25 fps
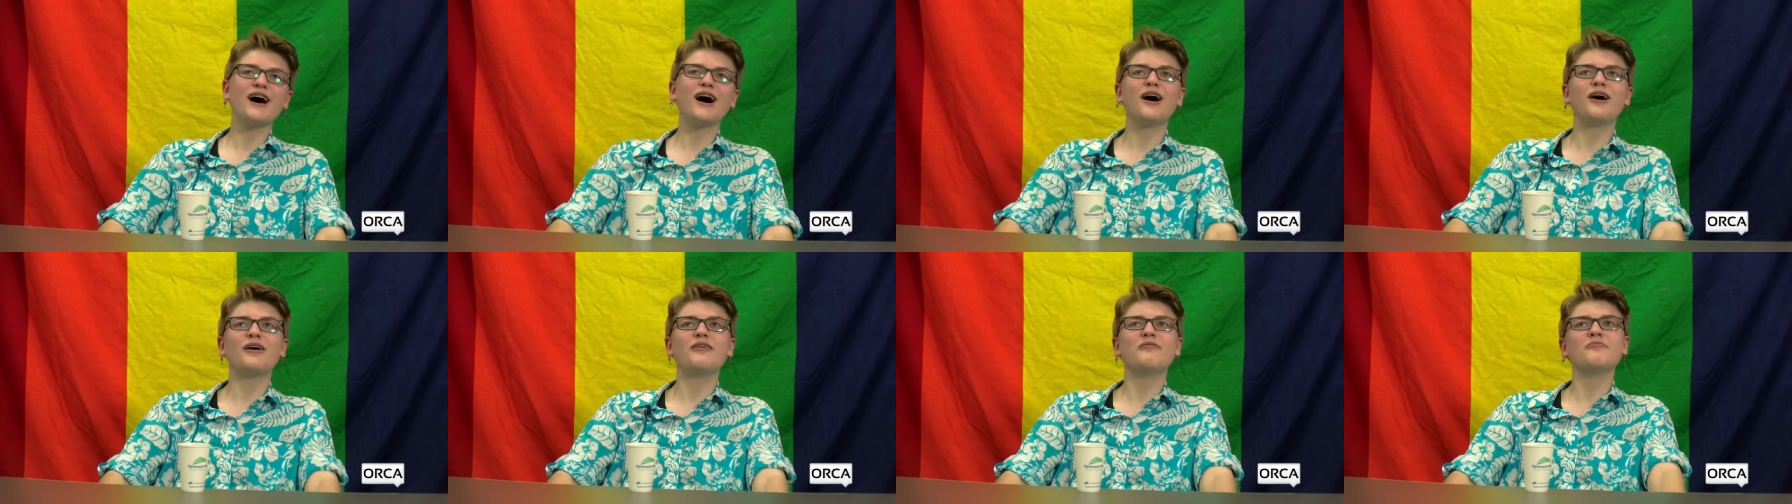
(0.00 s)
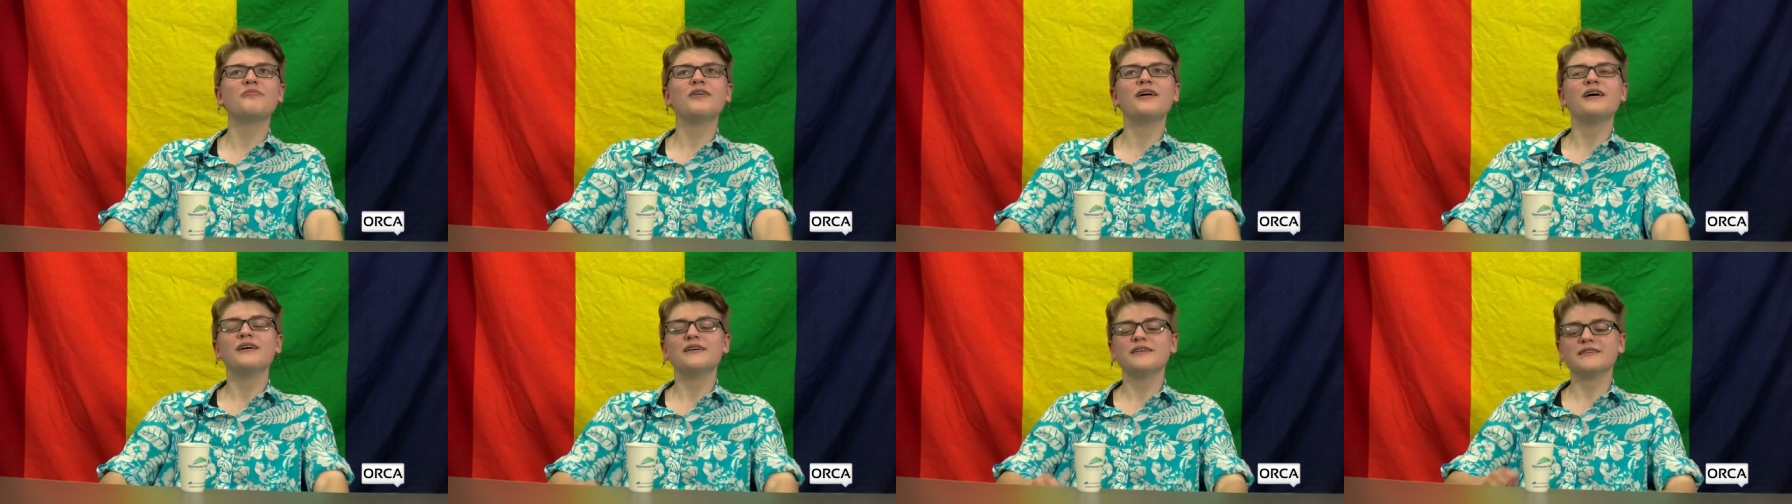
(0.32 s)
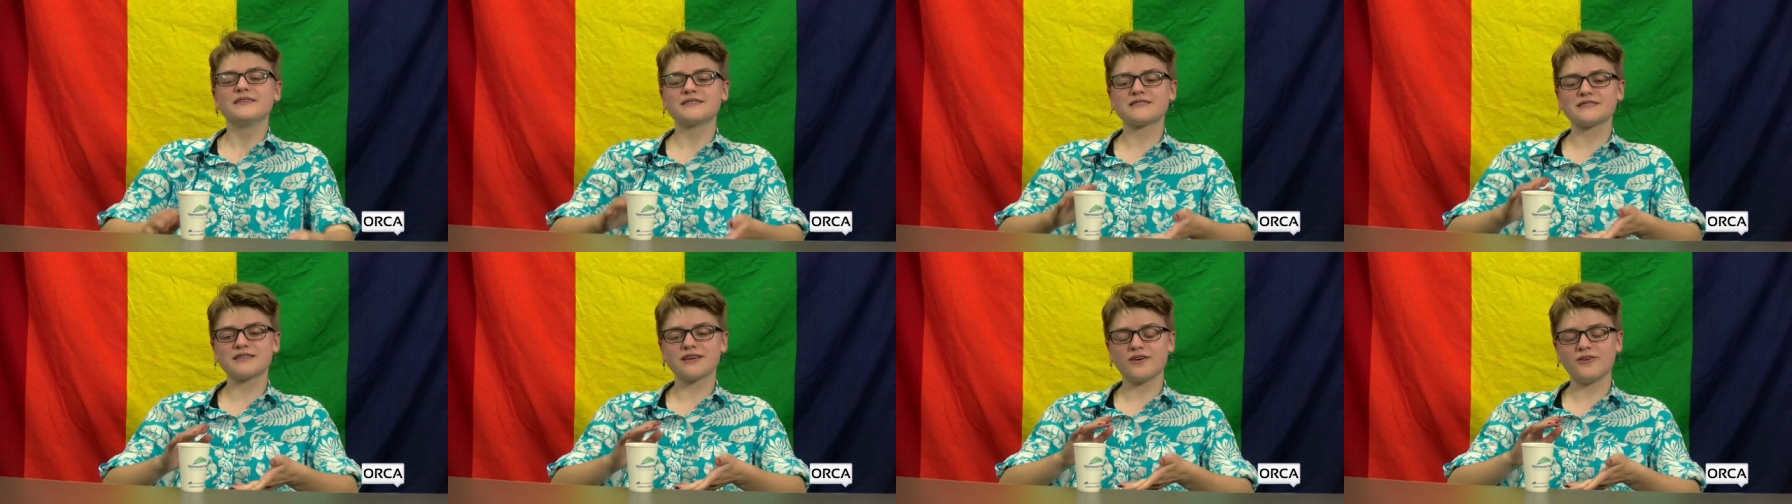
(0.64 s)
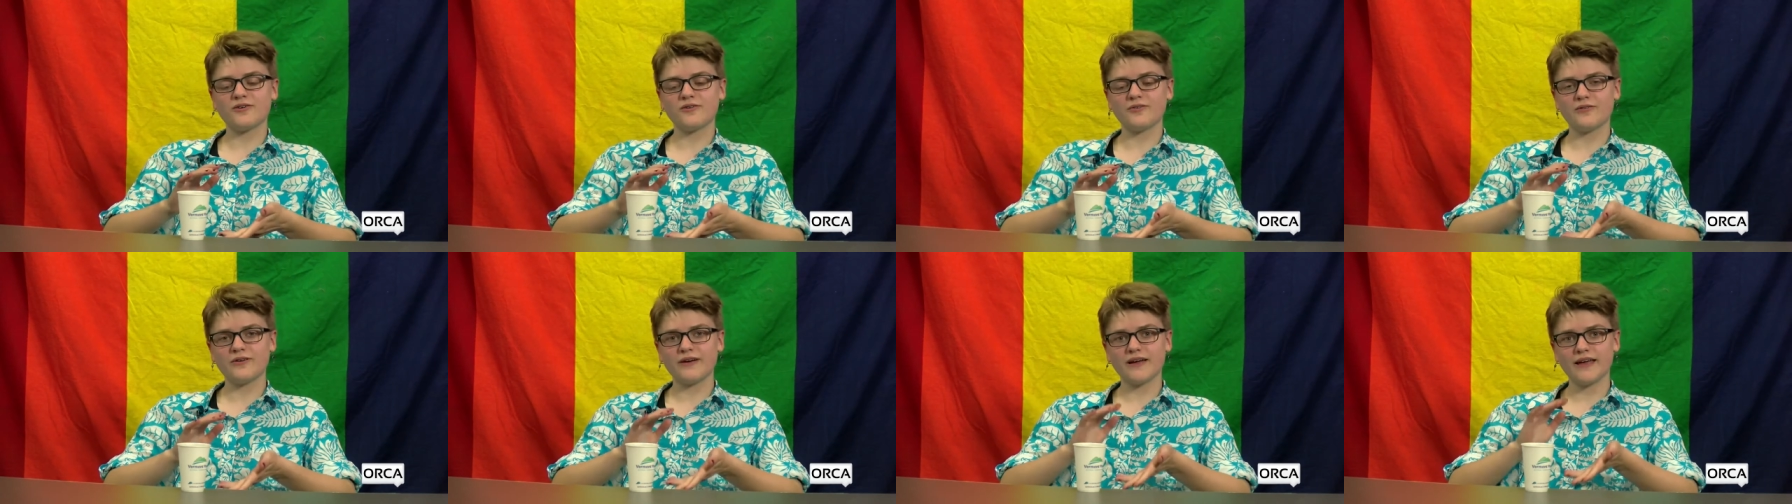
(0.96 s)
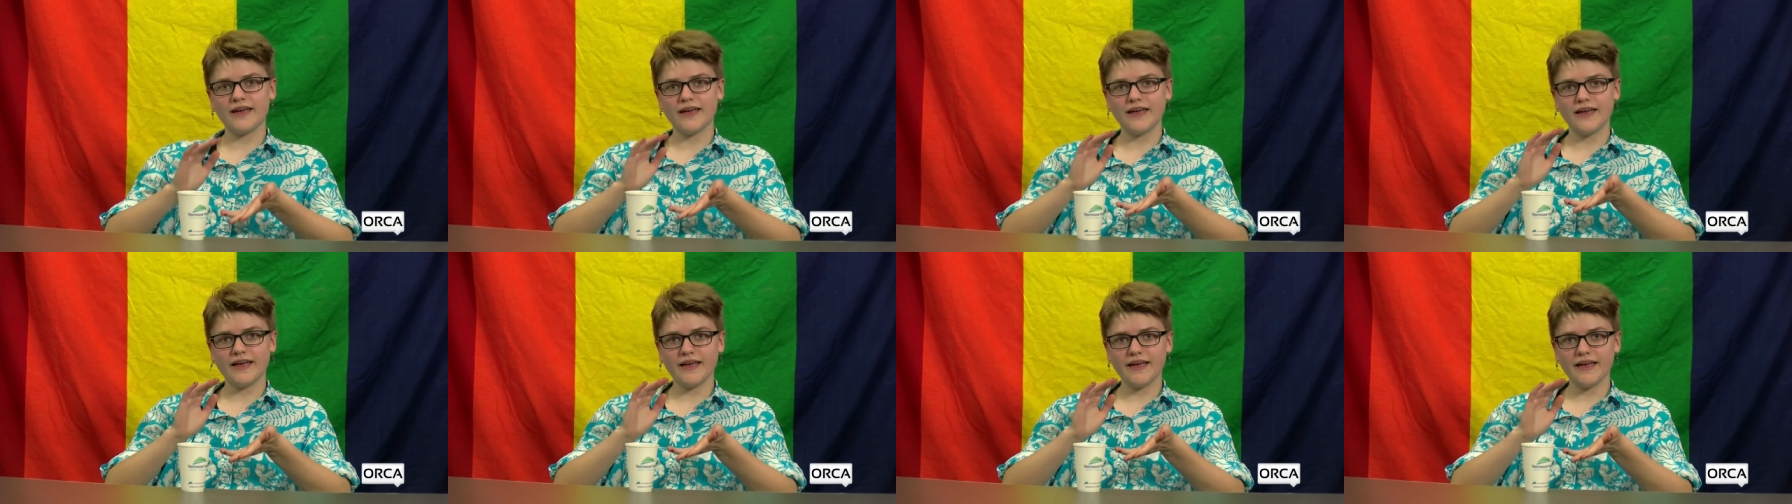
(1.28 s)
um so,
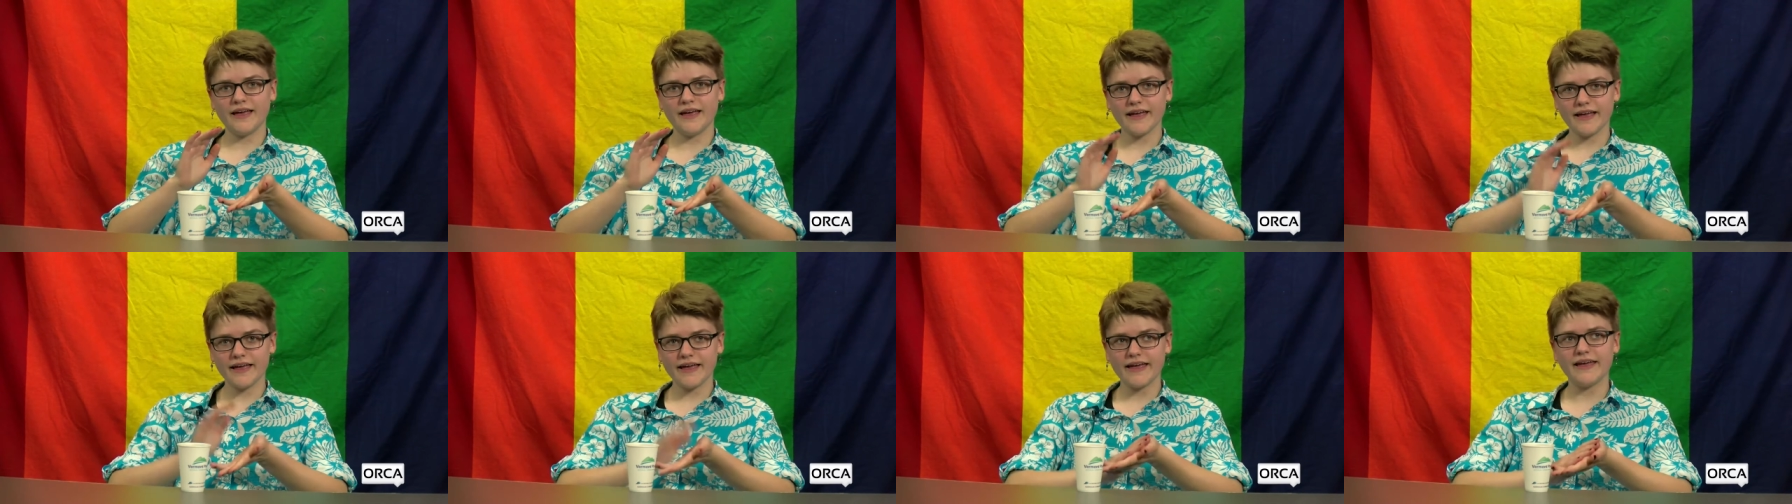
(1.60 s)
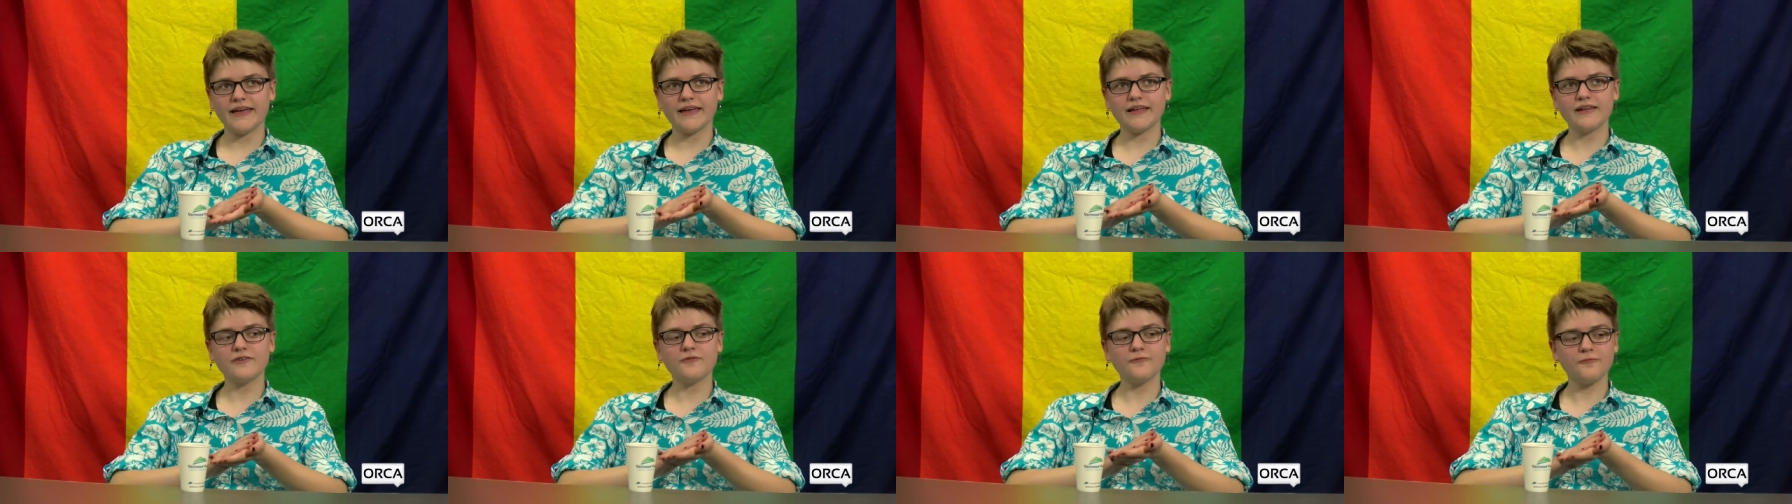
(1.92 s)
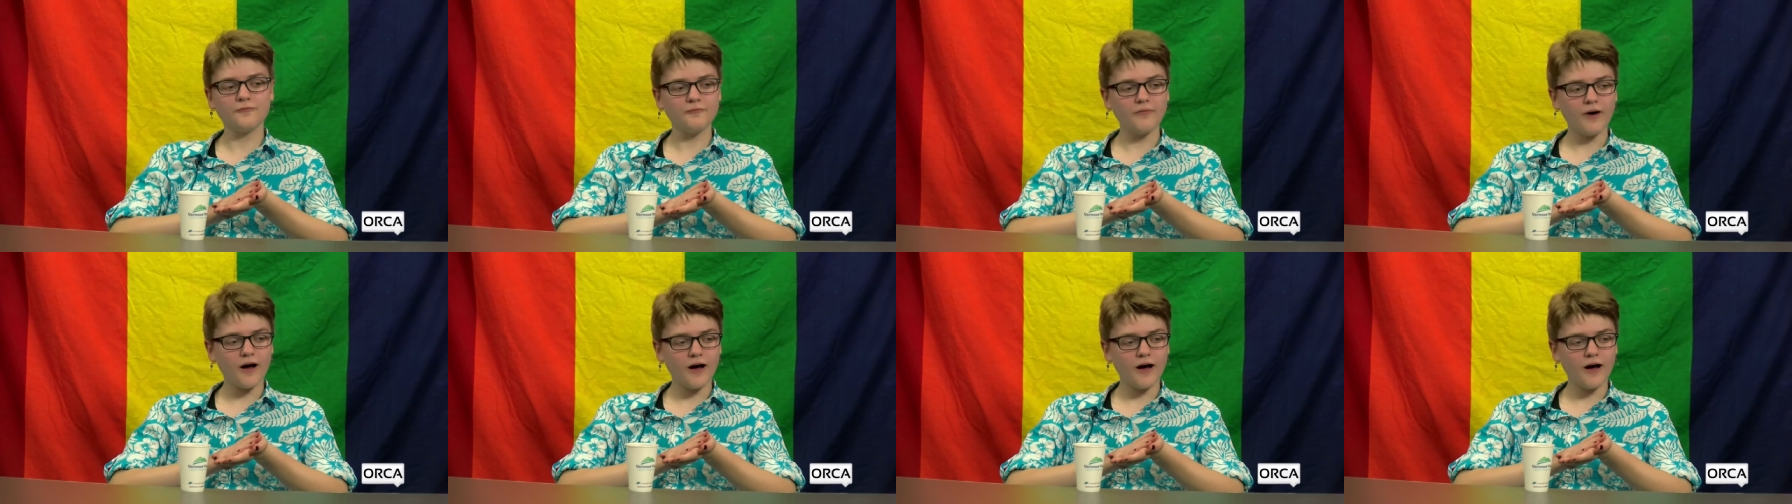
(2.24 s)
in